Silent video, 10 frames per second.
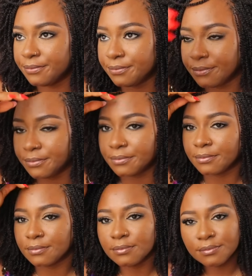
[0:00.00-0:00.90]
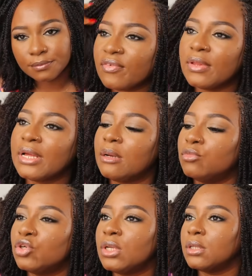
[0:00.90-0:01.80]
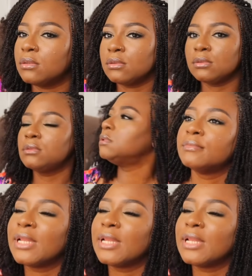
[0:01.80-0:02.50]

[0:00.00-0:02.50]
I feel like I'm looking